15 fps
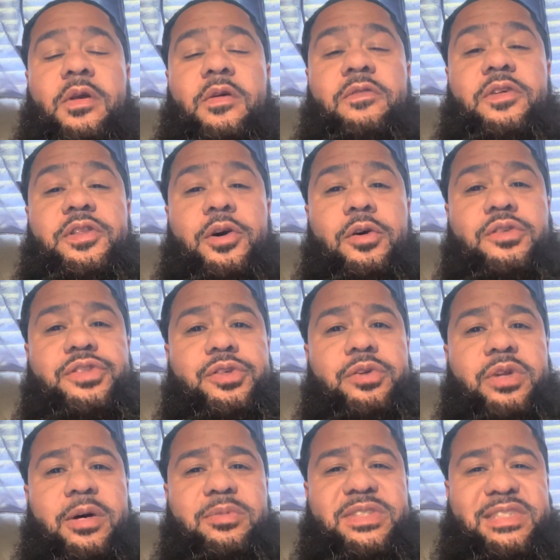for those of you
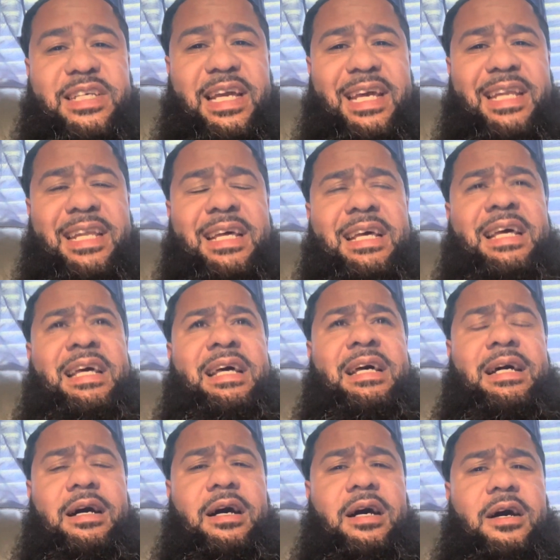that were saying
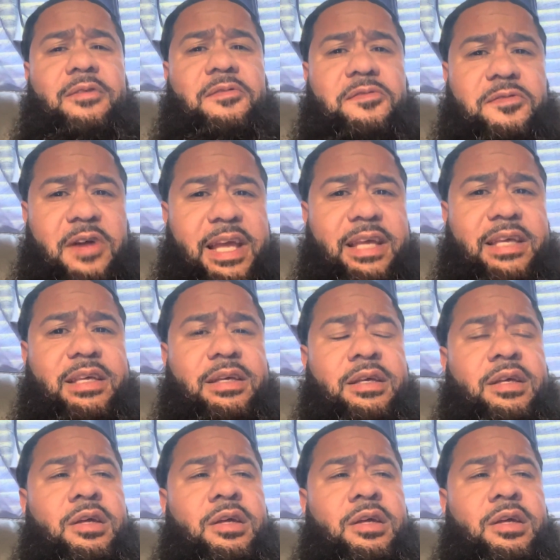uh, Frank